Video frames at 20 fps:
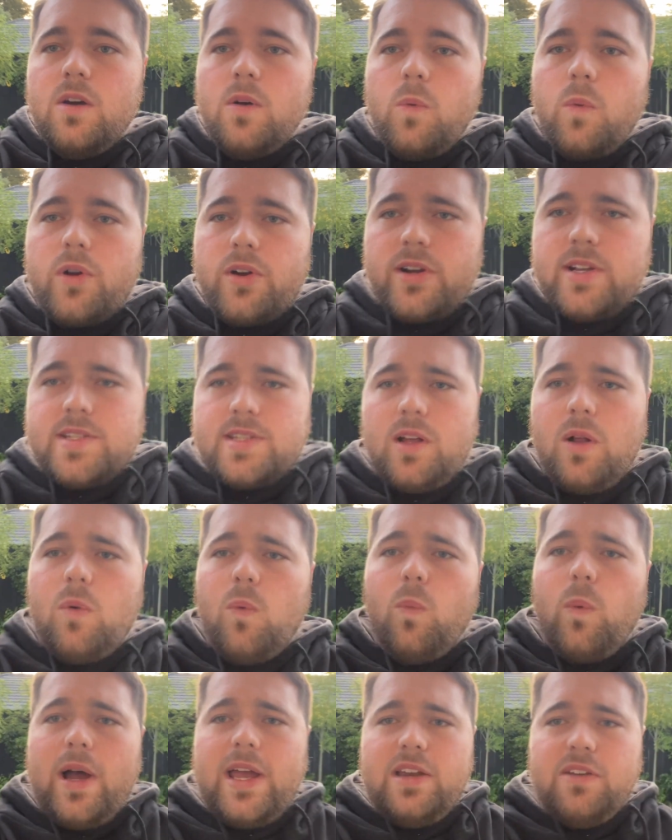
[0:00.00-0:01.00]
whereas
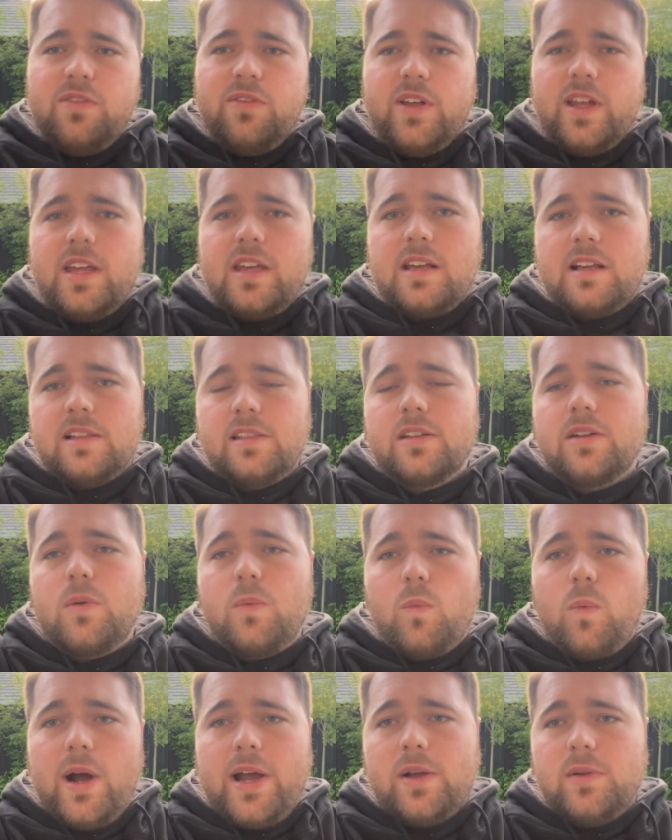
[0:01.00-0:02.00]
I'll wait for England
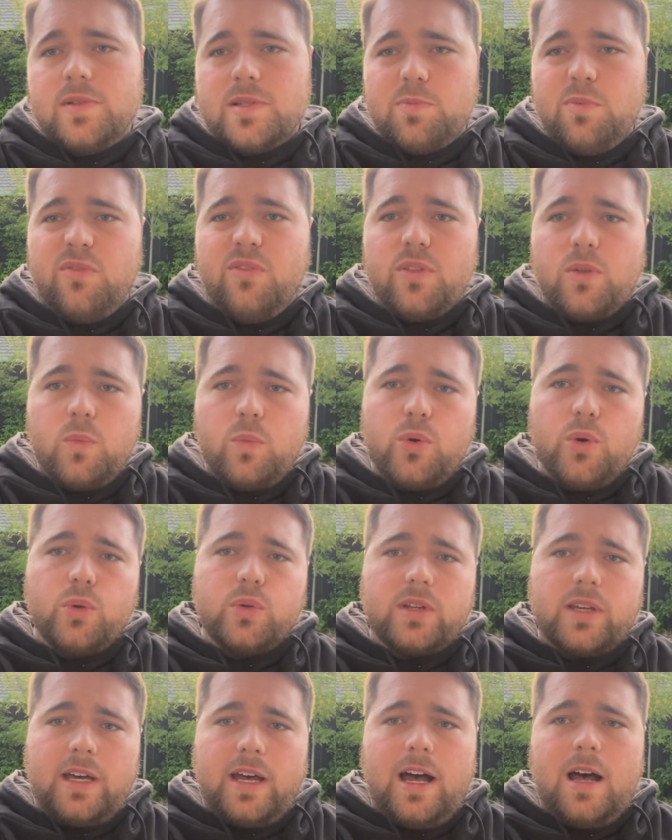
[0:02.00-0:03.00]
and Wales before the
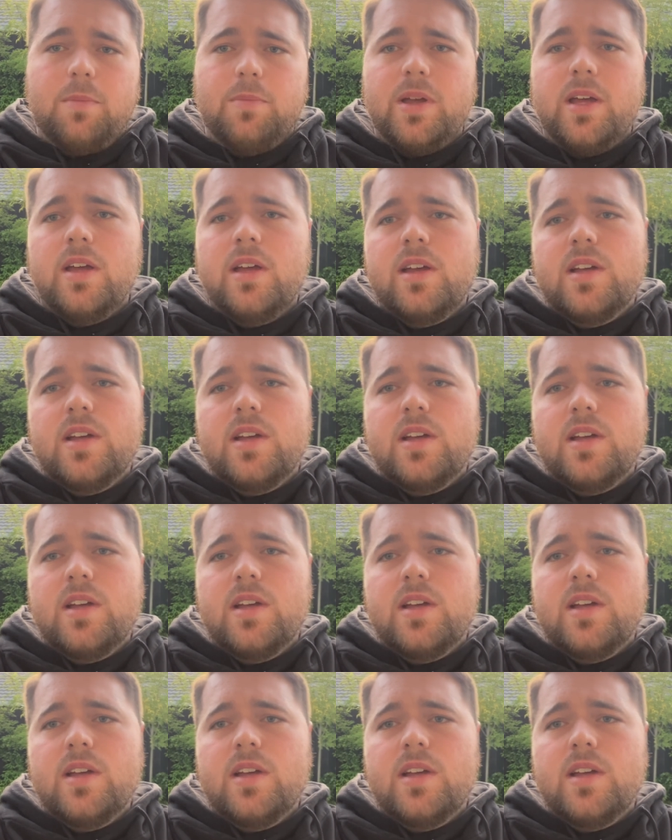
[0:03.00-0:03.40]
World Cup